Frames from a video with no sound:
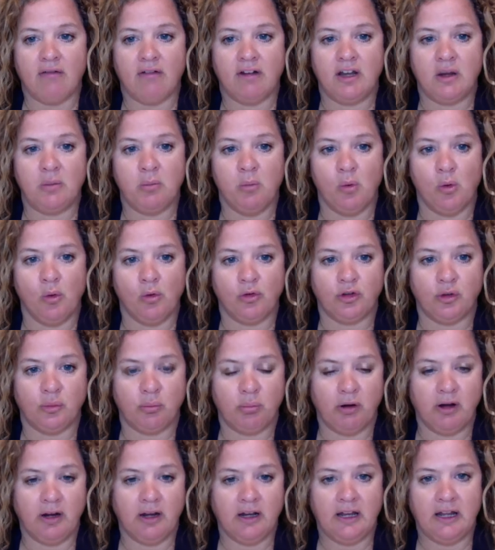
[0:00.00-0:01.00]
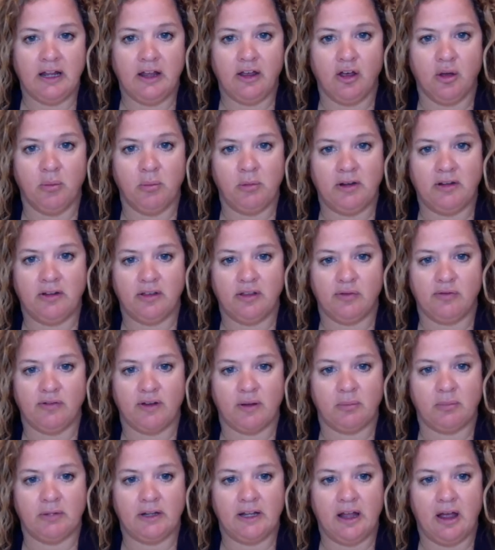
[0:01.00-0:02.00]
anymore to bring an income into the
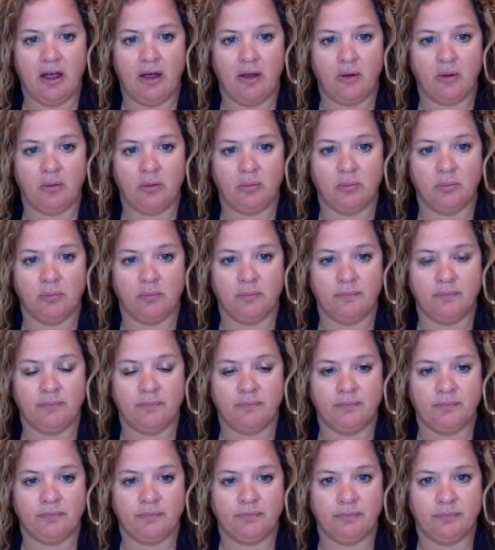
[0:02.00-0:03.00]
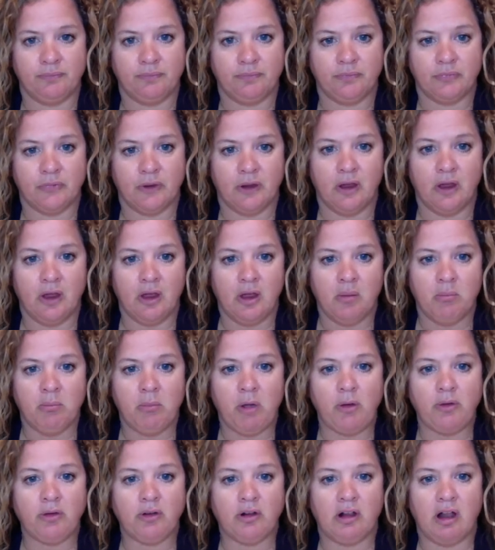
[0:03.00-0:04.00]
family home.
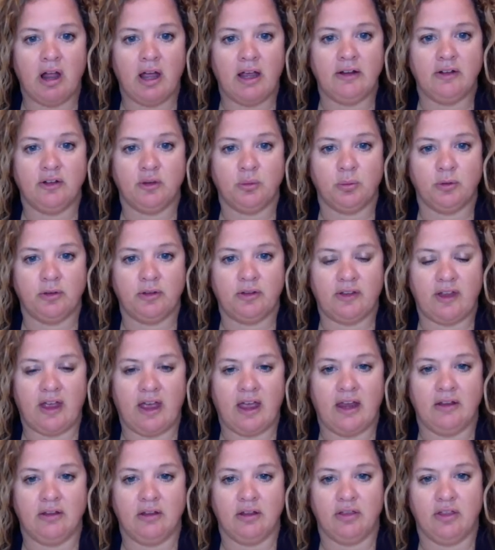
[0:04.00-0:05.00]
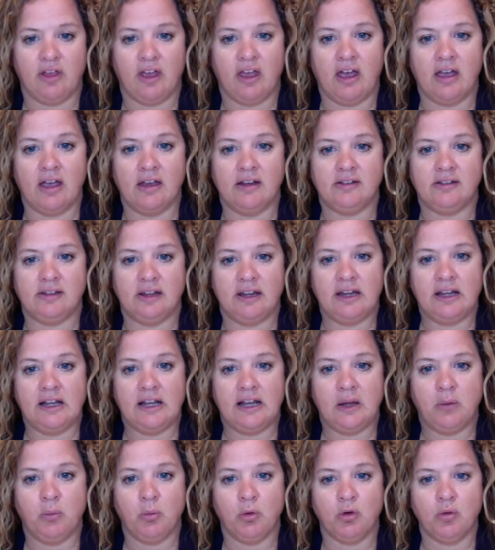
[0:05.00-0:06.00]
Most clients would say that they
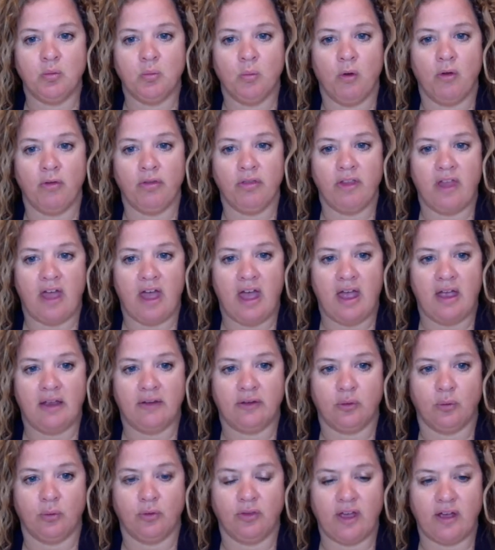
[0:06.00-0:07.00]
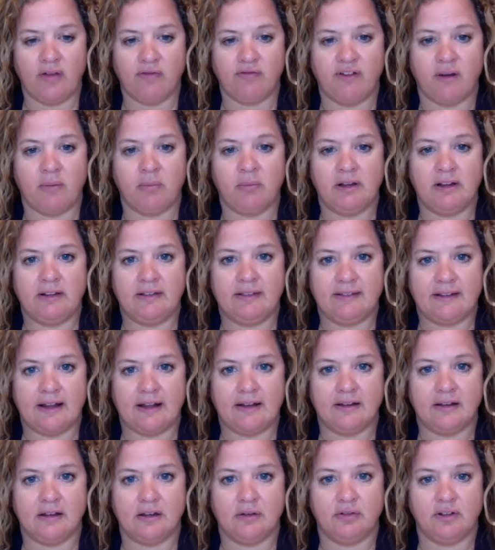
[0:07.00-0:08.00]
ideally wouldn't want theirs or their family's
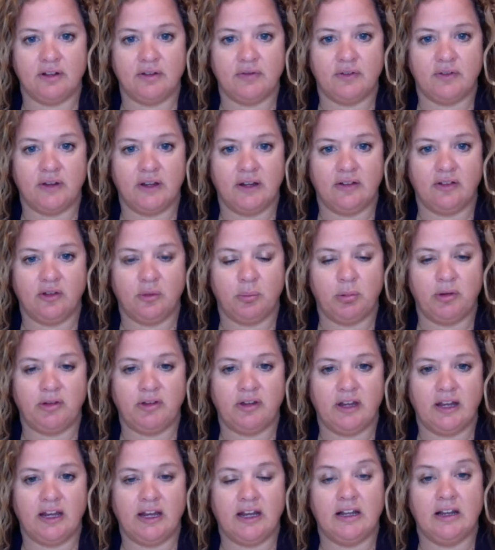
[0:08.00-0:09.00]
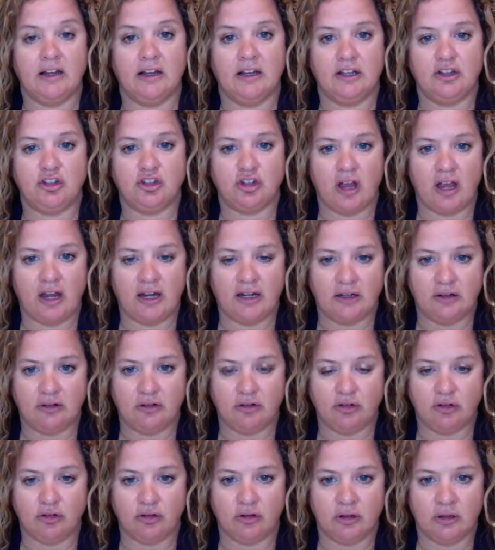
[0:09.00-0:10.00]
standard of living to particularly
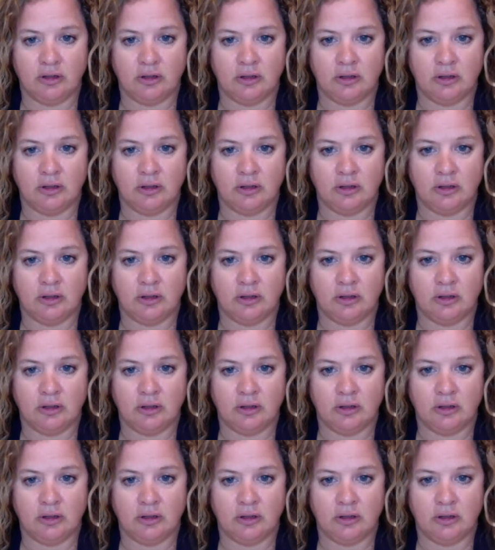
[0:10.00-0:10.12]
change.